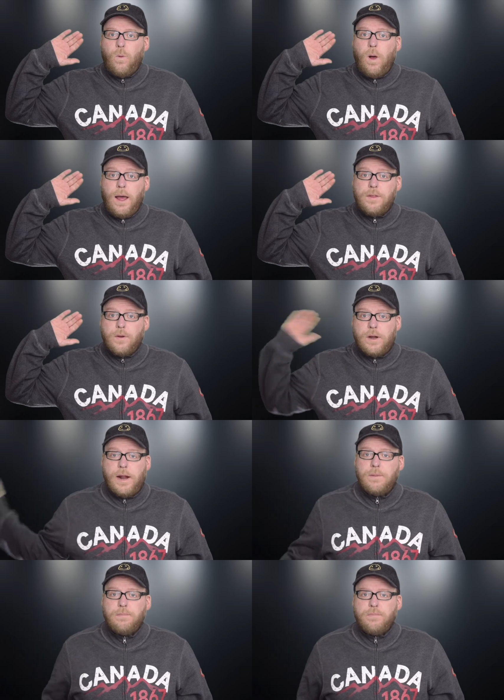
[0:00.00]
Well, hi there,
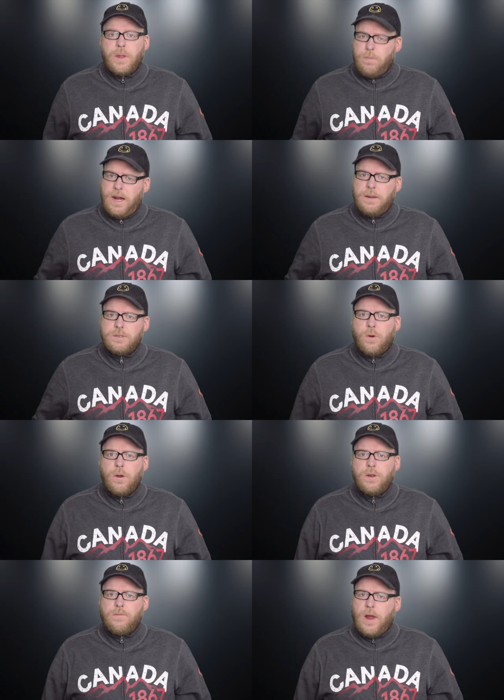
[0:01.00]
Internet. My name's
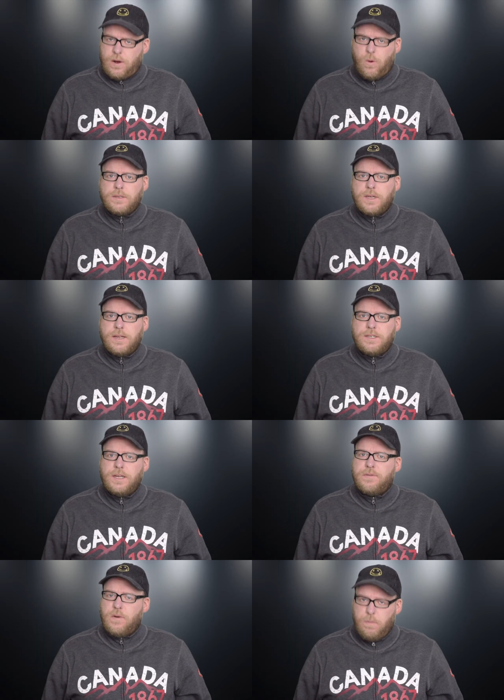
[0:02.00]
Court, and you've got courtside
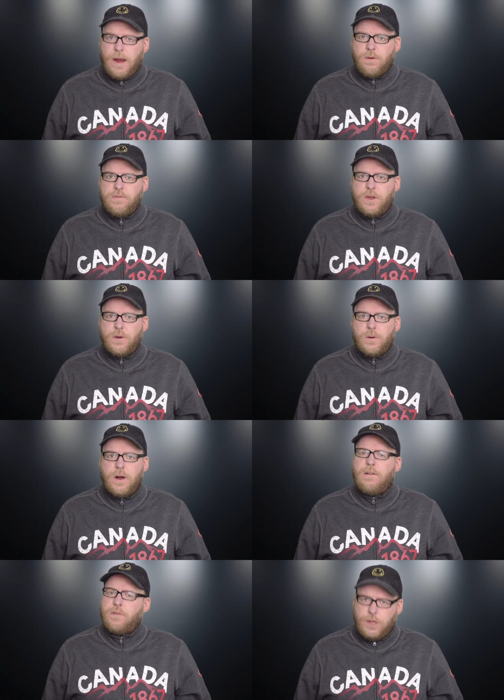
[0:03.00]
seats for my review
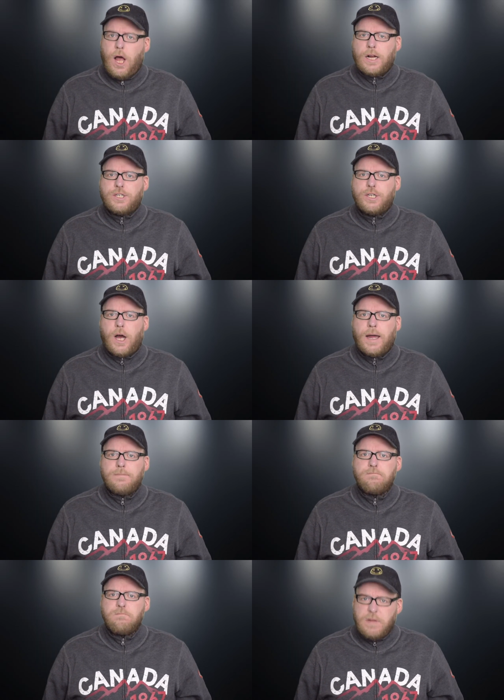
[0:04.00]
of Long Shot.